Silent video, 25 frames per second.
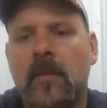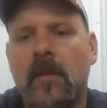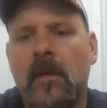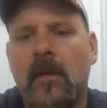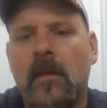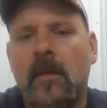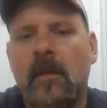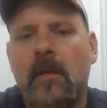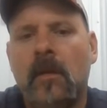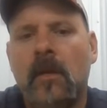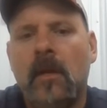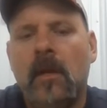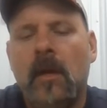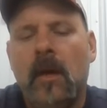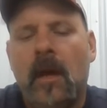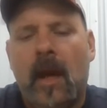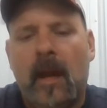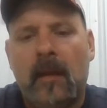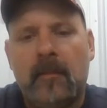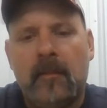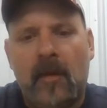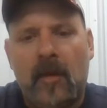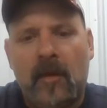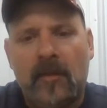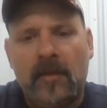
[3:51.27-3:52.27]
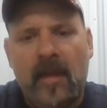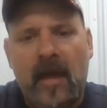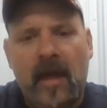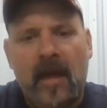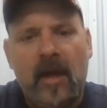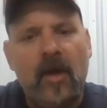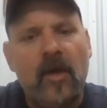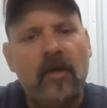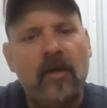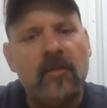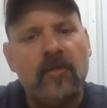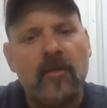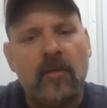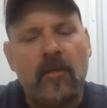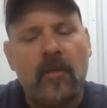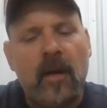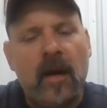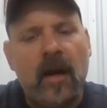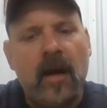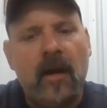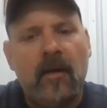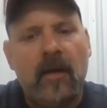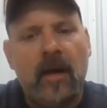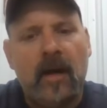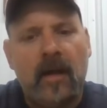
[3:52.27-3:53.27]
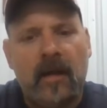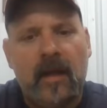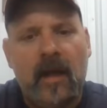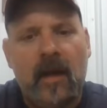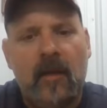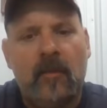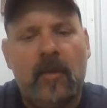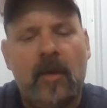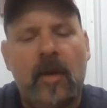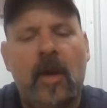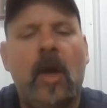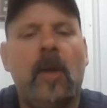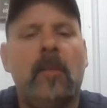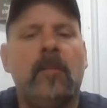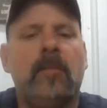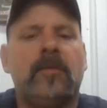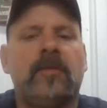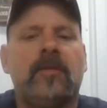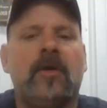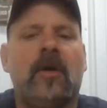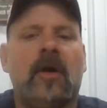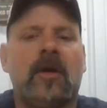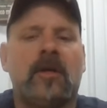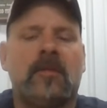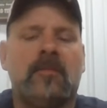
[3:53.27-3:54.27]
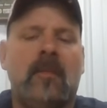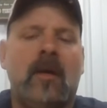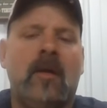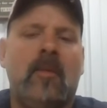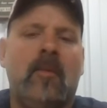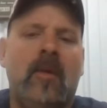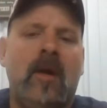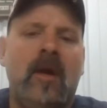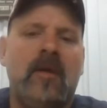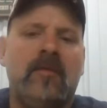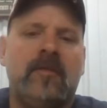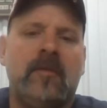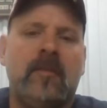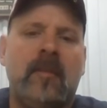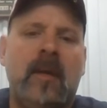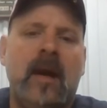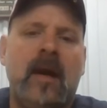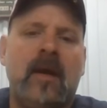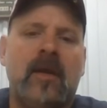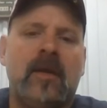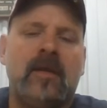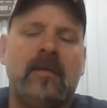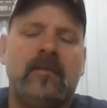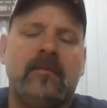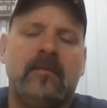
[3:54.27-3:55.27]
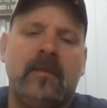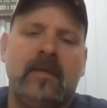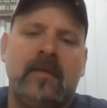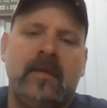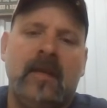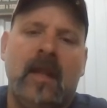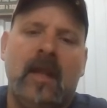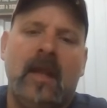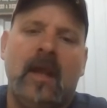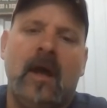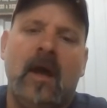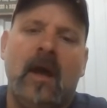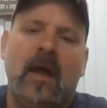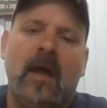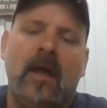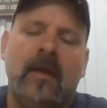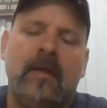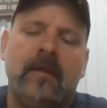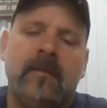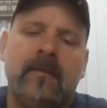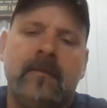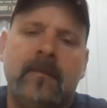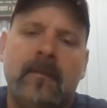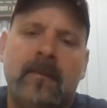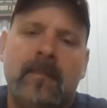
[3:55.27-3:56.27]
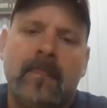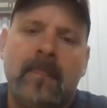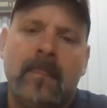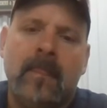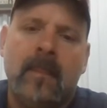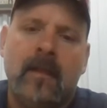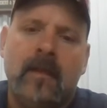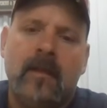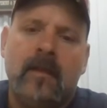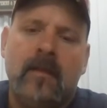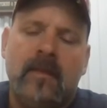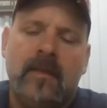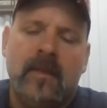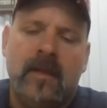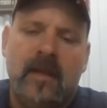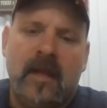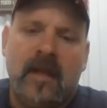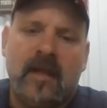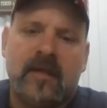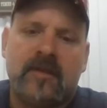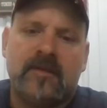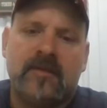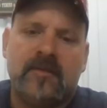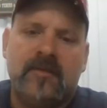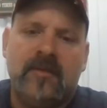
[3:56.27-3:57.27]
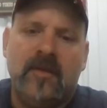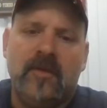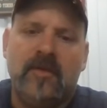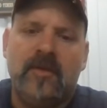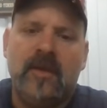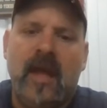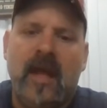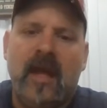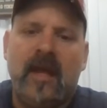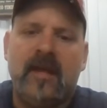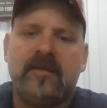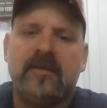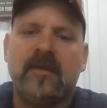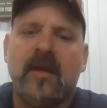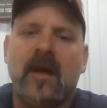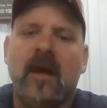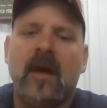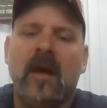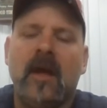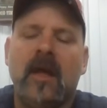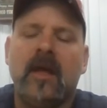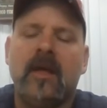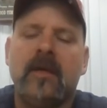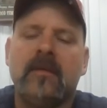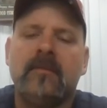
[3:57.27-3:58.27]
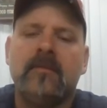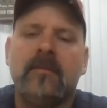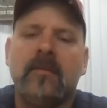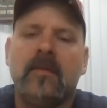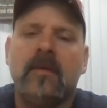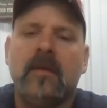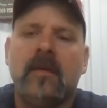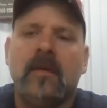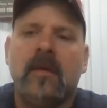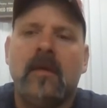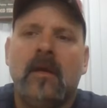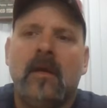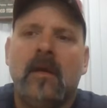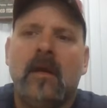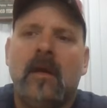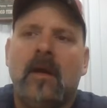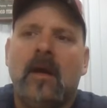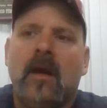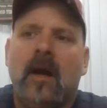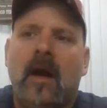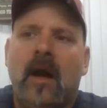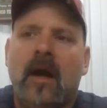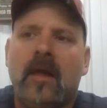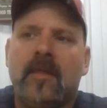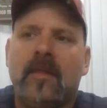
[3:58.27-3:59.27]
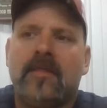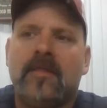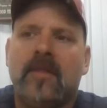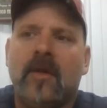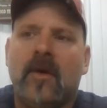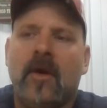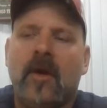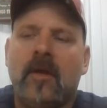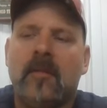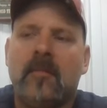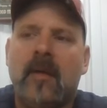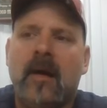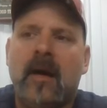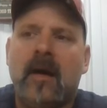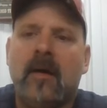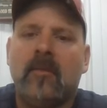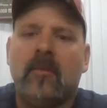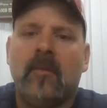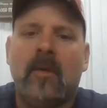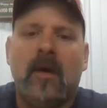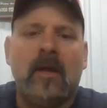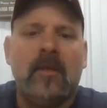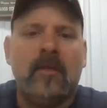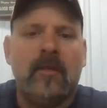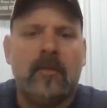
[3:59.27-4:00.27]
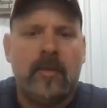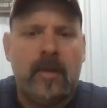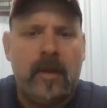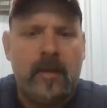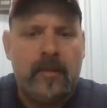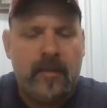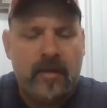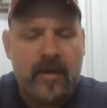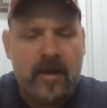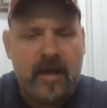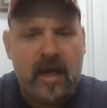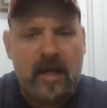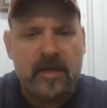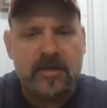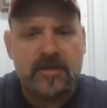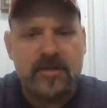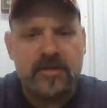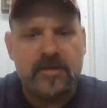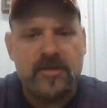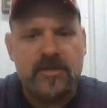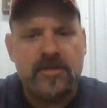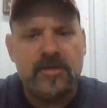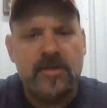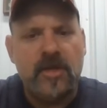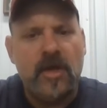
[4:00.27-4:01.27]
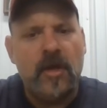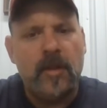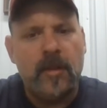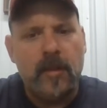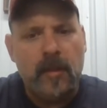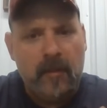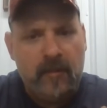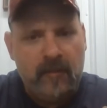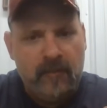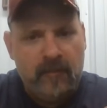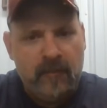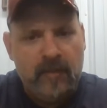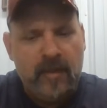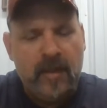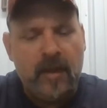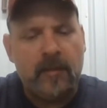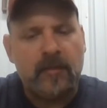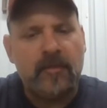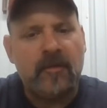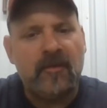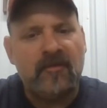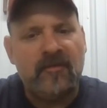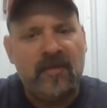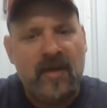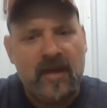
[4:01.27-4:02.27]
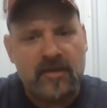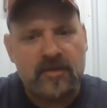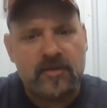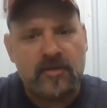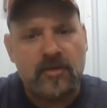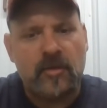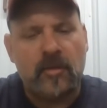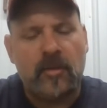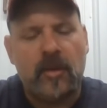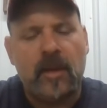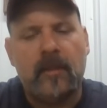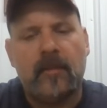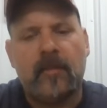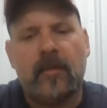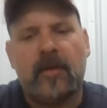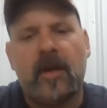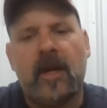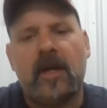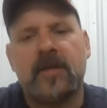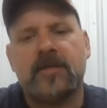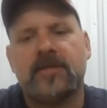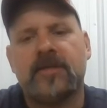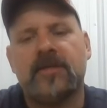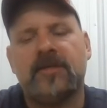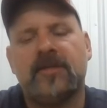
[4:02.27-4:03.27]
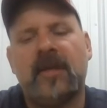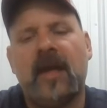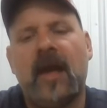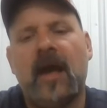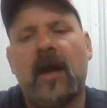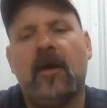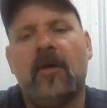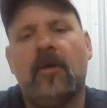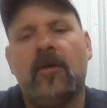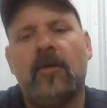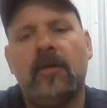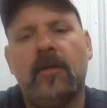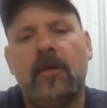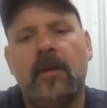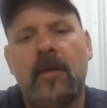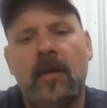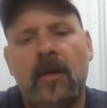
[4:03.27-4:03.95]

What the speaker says: And I mulled that over while I went home and talked to my wife about it. And then the next few days, I thought about, well, the repercussions, the professional repercussions, how